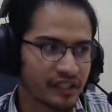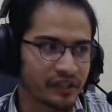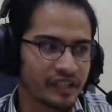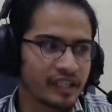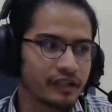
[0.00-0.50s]

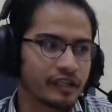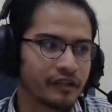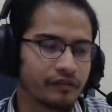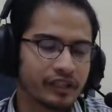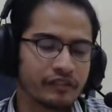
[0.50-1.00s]
right,
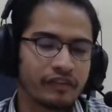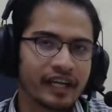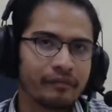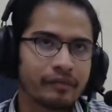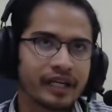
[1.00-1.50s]

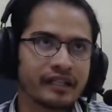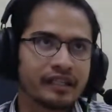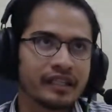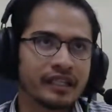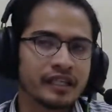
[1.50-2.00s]
defined by
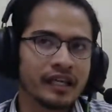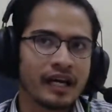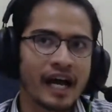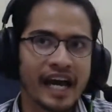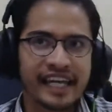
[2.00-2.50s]
the
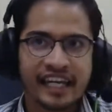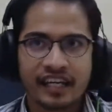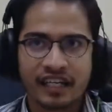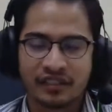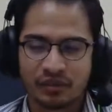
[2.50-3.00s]

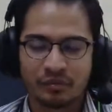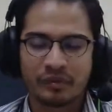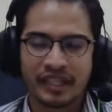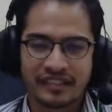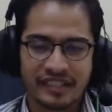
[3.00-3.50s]
IEEE to
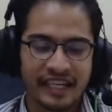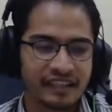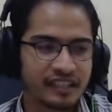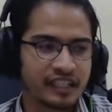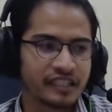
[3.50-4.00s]
be exact.
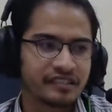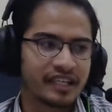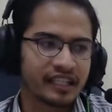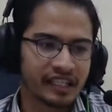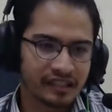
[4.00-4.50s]
It's
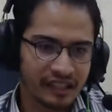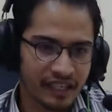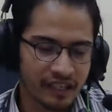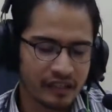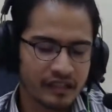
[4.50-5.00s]
a
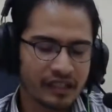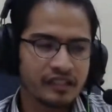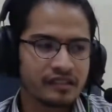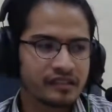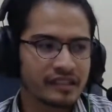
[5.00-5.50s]

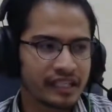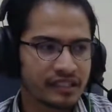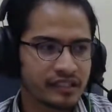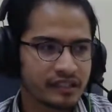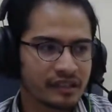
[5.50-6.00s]

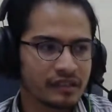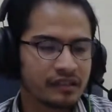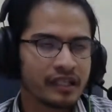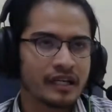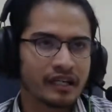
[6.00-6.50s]
International
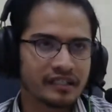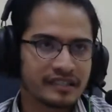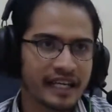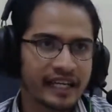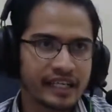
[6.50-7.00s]

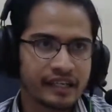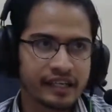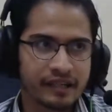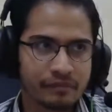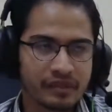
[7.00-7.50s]
Assigned
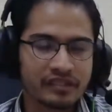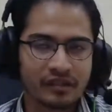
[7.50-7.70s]
Numbers